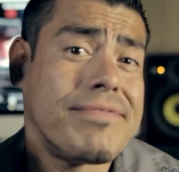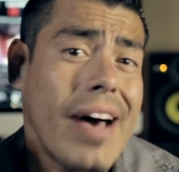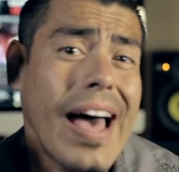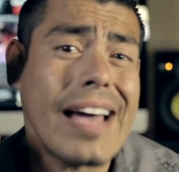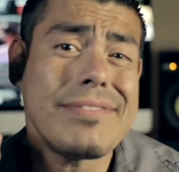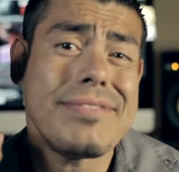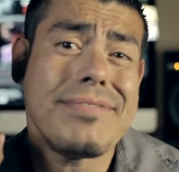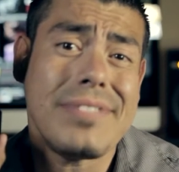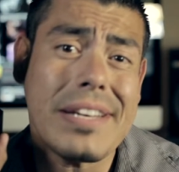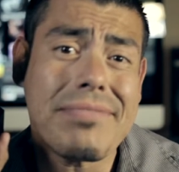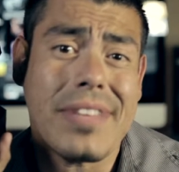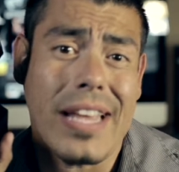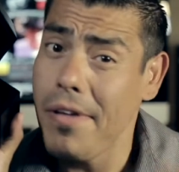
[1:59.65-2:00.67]

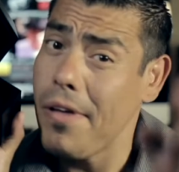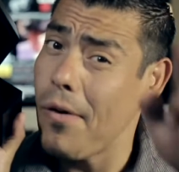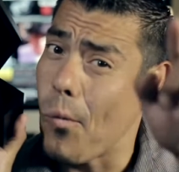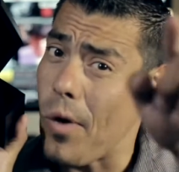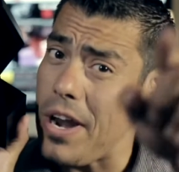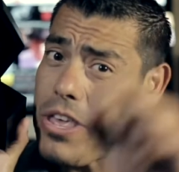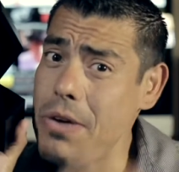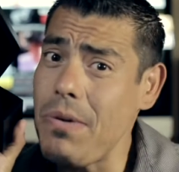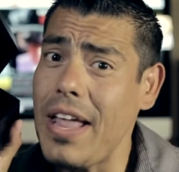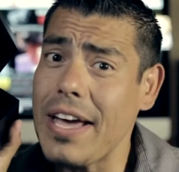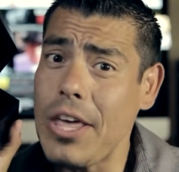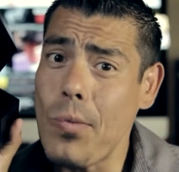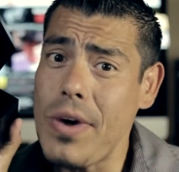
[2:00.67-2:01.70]
550. One of you
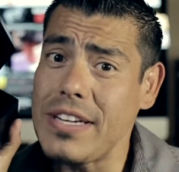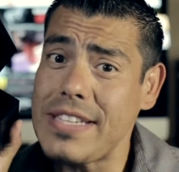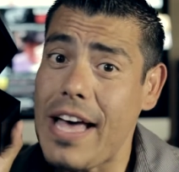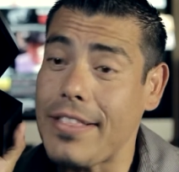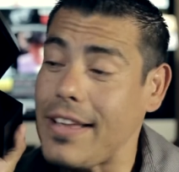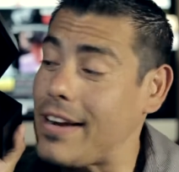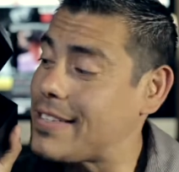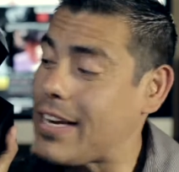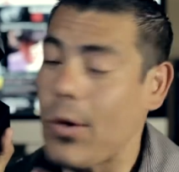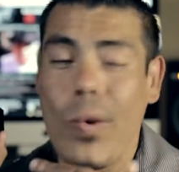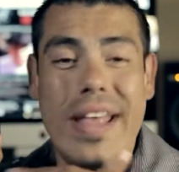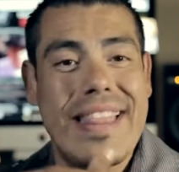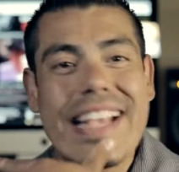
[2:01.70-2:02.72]
lucky winners out there is gonna
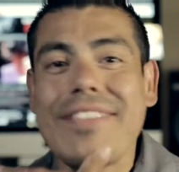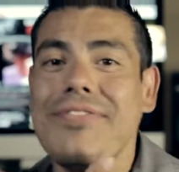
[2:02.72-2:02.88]
win this